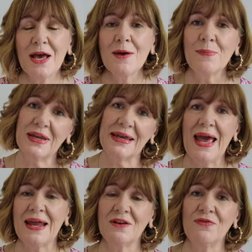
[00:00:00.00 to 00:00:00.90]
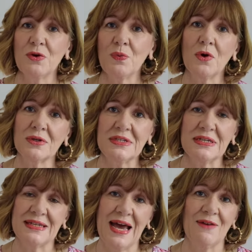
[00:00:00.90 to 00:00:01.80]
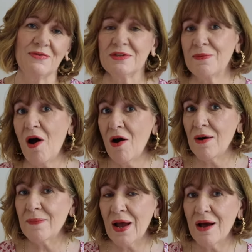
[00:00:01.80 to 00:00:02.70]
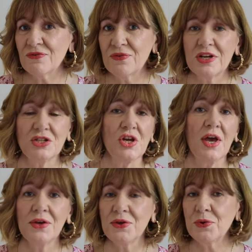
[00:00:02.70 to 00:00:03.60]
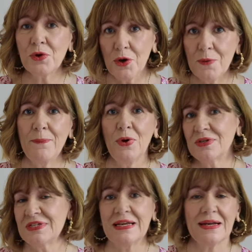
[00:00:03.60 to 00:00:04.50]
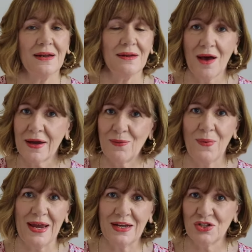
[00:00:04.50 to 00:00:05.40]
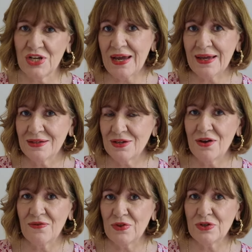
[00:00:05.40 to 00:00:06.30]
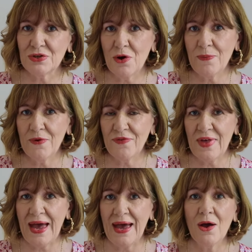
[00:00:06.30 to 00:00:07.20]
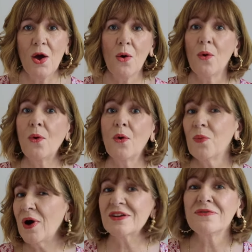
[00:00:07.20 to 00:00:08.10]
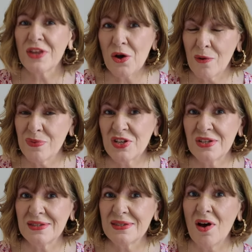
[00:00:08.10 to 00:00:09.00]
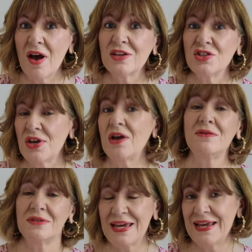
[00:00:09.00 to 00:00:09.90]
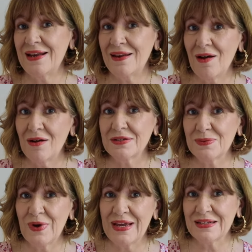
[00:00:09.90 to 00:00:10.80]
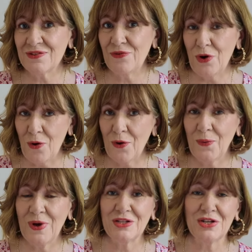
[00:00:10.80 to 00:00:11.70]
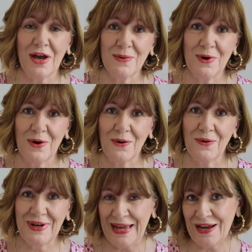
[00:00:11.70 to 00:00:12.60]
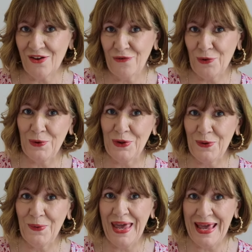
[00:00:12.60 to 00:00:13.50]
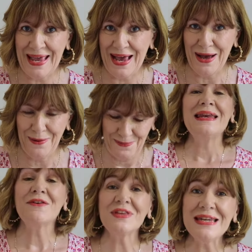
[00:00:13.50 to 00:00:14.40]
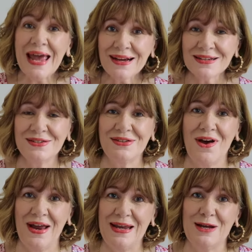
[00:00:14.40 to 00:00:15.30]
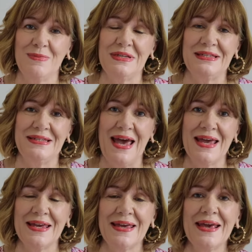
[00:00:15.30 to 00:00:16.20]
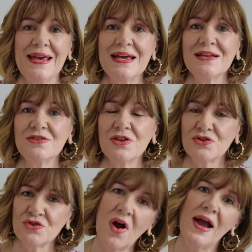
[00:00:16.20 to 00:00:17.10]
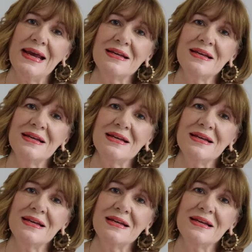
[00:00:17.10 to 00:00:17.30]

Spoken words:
But again, if you wanted to have some arm coverage, you could put a little lightweight jacket over the top of that, or one of the options that I showed in last week's vlog, which I will link for you here. Now, the next styling mistake is trying